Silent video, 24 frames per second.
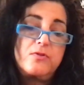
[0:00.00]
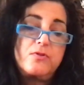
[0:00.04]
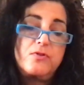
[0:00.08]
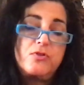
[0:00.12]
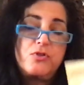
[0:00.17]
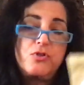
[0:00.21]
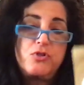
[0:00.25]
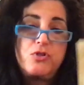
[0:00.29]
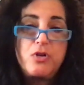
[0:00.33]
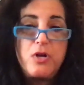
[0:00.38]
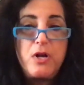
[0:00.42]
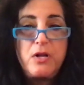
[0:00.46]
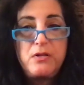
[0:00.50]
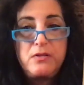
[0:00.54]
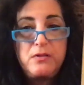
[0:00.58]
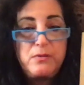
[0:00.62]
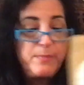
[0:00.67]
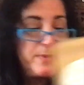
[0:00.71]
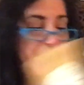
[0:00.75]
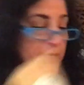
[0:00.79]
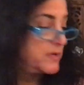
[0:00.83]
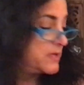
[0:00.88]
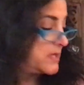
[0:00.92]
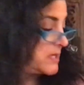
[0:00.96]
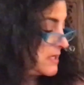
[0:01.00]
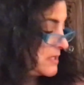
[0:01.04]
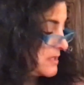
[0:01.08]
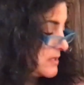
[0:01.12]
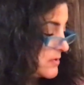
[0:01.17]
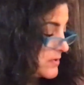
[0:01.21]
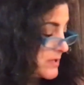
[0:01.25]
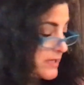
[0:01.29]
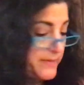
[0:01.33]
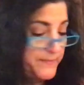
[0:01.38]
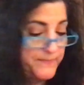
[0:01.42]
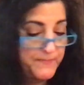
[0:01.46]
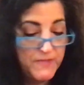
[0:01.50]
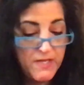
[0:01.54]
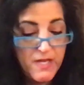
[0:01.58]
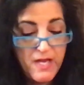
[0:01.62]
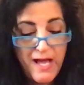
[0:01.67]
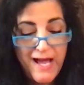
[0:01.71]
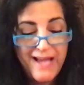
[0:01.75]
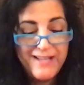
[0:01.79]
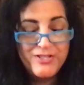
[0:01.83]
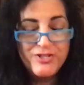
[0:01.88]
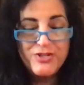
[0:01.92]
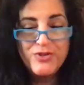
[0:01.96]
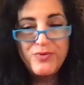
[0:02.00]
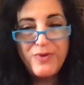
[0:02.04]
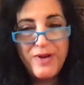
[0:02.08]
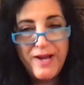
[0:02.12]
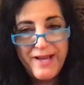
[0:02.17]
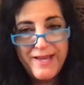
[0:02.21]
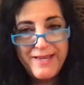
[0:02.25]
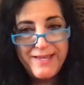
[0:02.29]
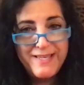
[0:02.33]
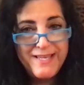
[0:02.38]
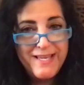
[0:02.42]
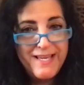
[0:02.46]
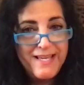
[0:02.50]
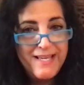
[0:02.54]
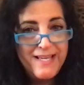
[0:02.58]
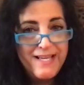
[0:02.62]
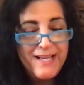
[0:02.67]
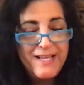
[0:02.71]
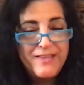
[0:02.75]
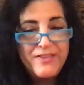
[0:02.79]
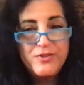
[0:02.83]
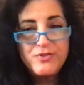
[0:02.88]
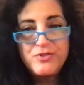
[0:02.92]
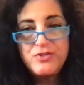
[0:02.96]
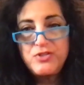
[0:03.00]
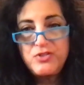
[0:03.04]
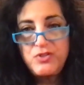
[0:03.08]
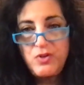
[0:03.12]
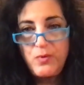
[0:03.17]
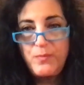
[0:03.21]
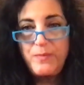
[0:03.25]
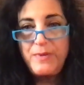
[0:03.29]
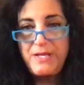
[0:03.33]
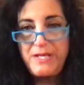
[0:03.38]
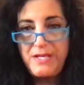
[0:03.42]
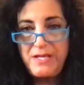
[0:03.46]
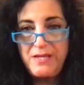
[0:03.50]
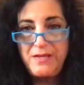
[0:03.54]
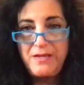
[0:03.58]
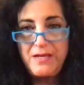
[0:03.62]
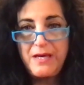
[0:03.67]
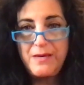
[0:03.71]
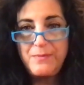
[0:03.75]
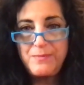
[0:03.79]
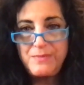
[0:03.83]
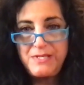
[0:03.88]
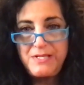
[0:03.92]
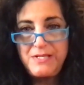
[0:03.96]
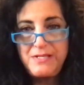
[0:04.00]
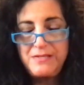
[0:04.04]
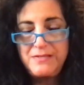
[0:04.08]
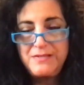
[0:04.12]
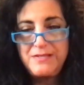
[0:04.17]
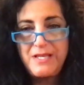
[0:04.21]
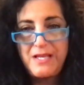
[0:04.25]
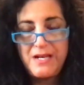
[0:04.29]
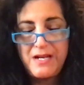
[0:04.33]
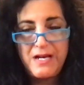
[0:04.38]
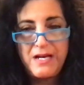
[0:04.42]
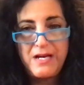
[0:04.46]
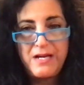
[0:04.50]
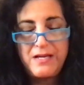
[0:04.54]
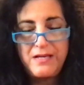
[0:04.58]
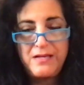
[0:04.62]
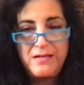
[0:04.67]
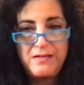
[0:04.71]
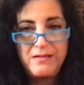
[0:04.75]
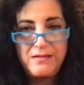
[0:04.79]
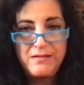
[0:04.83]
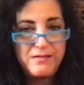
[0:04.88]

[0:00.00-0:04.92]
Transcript: Chocolate pear cake. Okay. There's so many empties that I